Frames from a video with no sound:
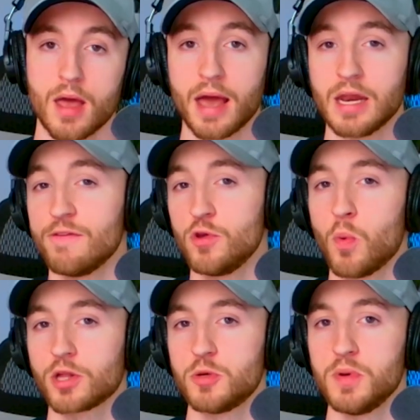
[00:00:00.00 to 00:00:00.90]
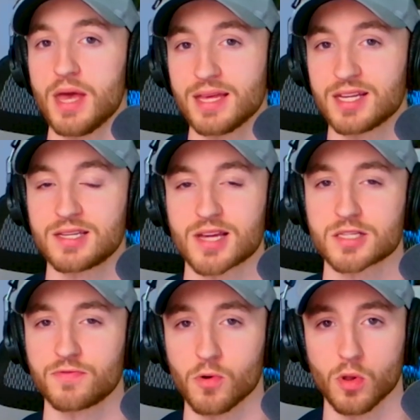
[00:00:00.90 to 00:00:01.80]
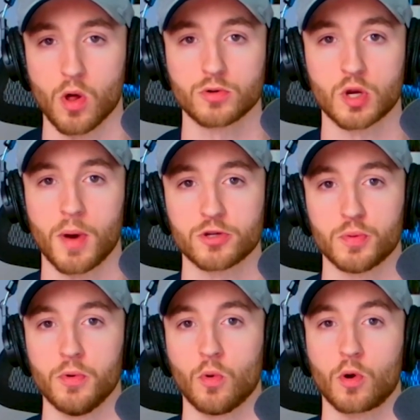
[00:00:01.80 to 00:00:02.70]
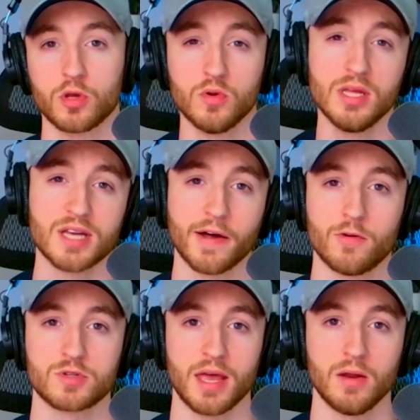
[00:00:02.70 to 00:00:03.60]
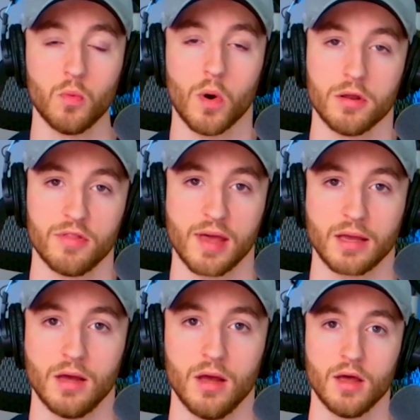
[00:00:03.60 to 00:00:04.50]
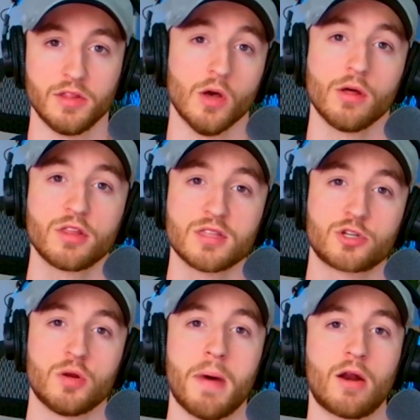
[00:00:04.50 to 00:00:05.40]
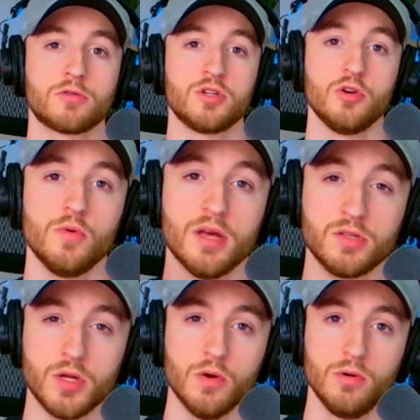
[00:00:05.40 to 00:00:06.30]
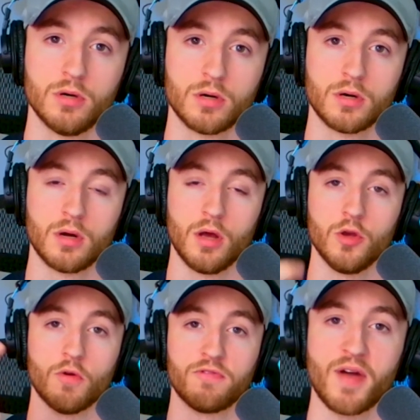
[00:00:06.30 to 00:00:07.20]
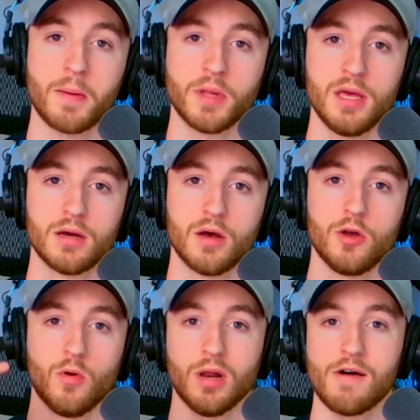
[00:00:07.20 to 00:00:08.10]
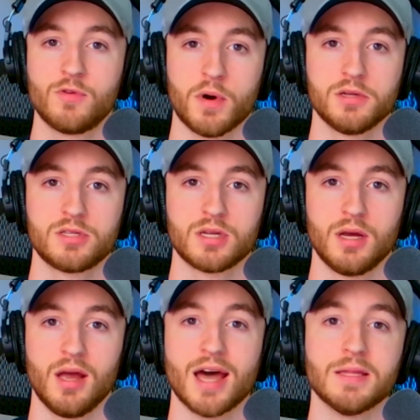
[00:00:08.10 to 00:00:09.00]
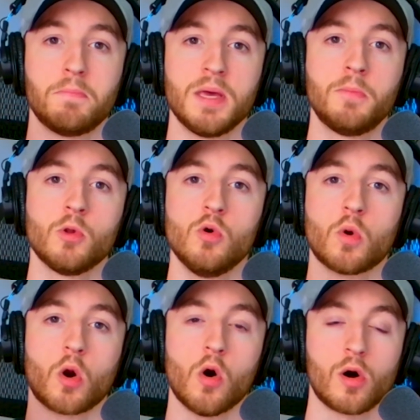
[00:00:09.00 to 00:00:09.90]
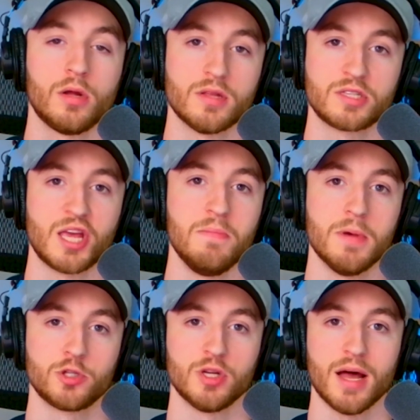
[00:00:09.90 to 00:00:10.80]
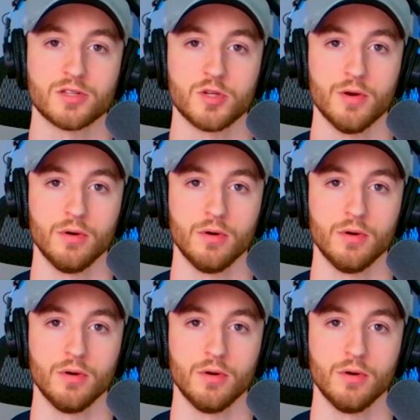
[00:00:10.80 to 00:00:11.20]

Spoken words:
And if you want to be a successful long-term entrepreneur, you need to understand one thing. The only thing that should matter to you is you, your family, your loved ones, and the people who are on the same mission as you.